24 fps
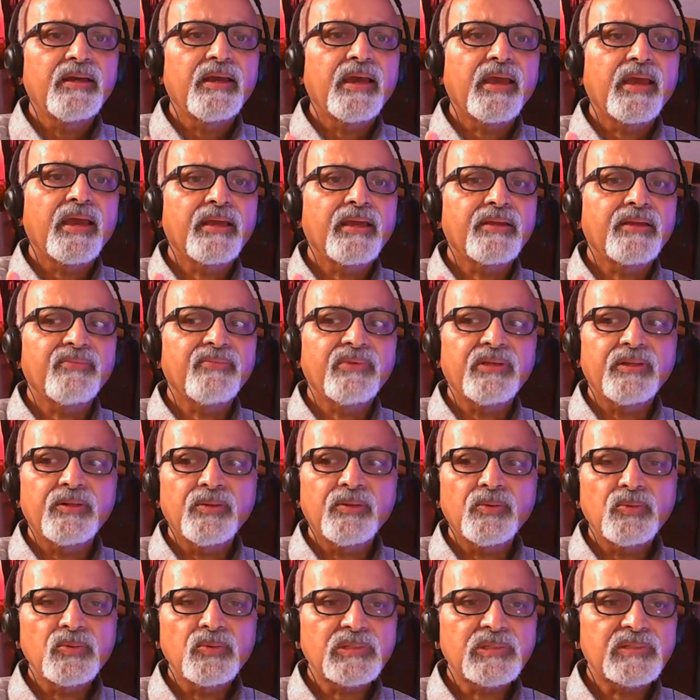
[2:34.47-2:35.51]
and we
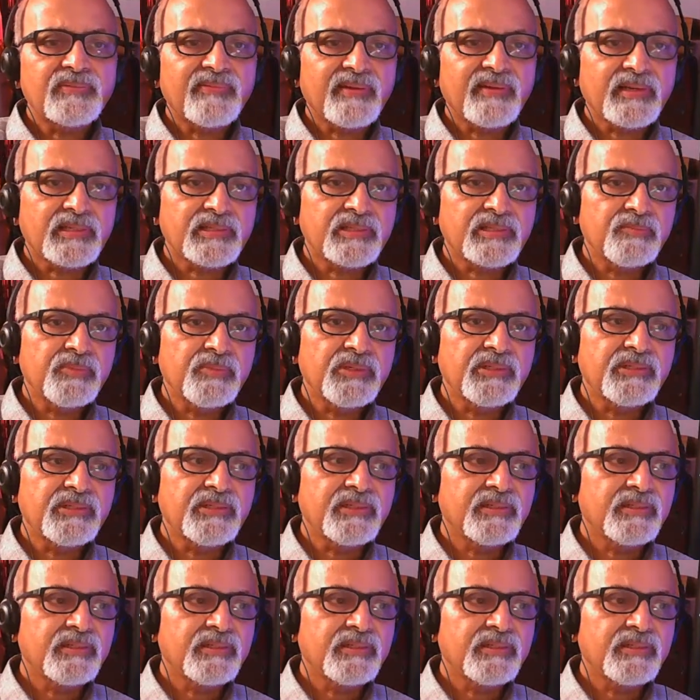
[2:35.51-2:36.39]
lose flexibility.